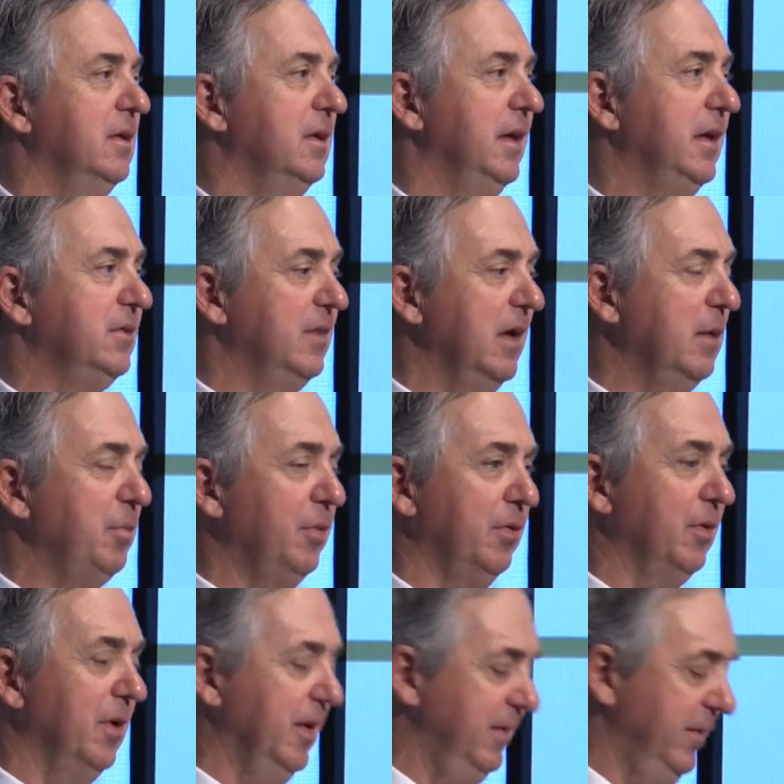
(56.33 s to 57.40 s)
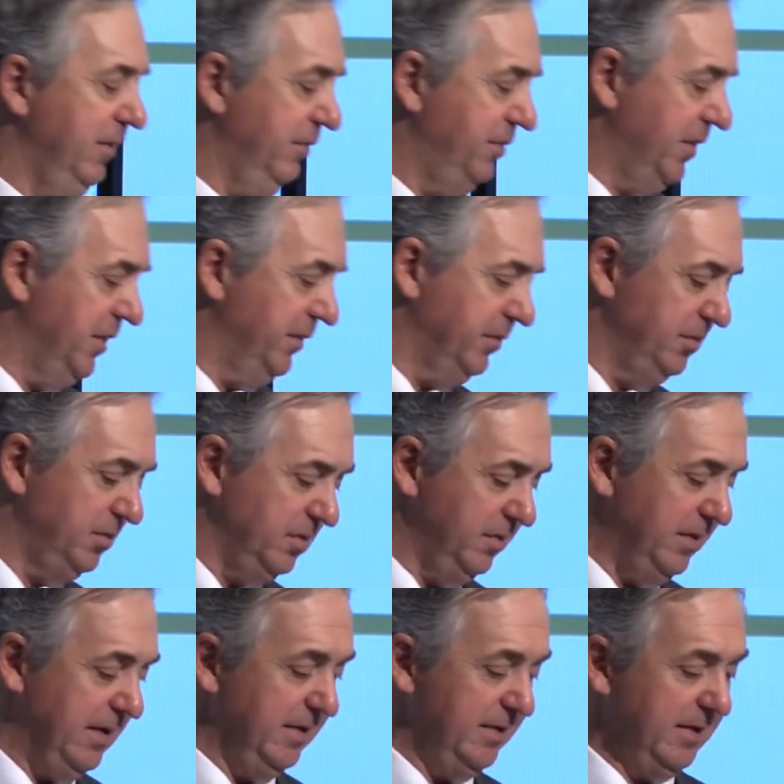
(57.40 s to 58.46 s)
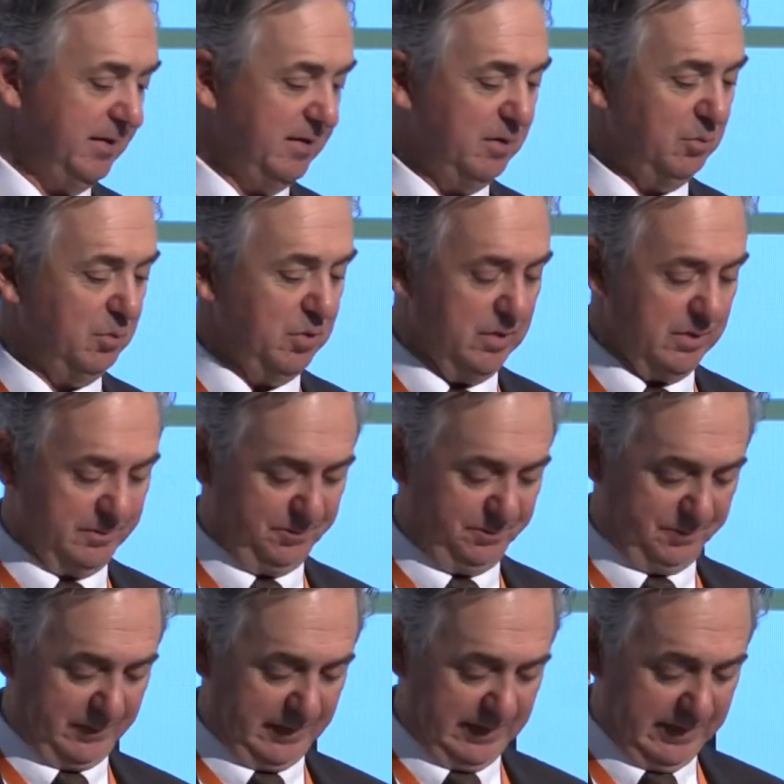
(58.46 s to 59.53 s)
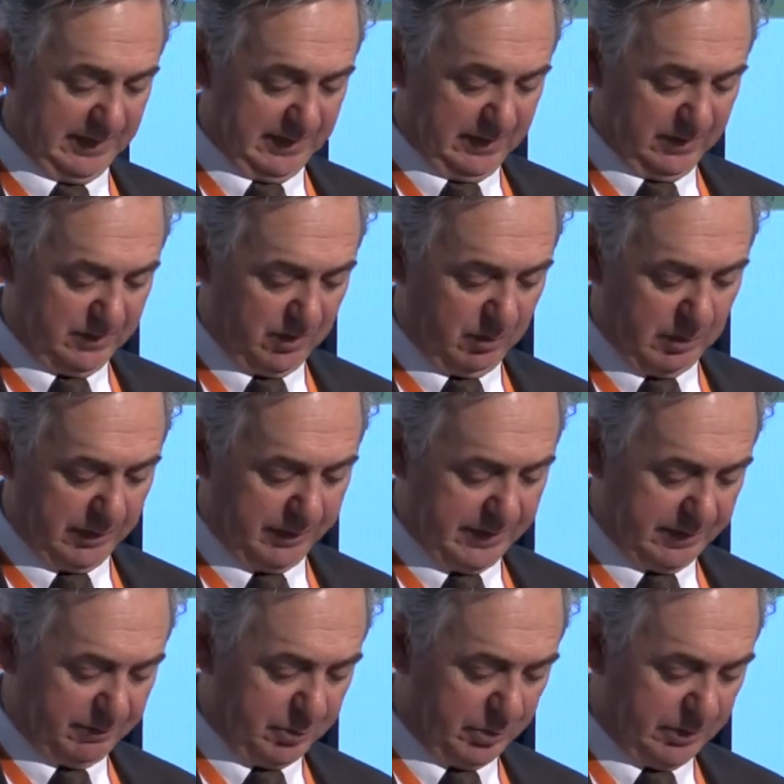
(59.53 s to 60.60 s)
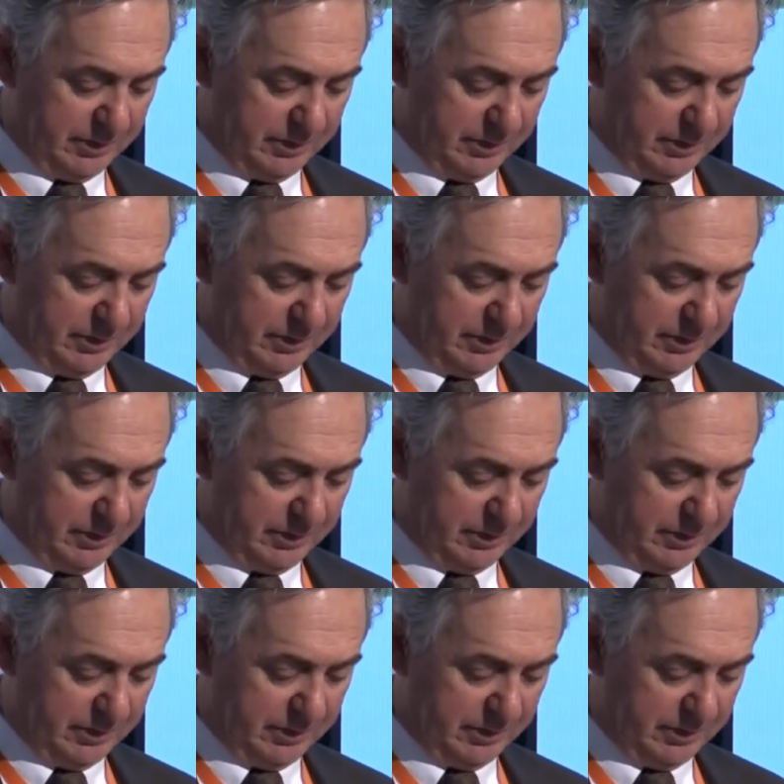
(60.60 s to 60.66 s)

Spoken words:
example right there in front of us of how that can work. So well done, Paul.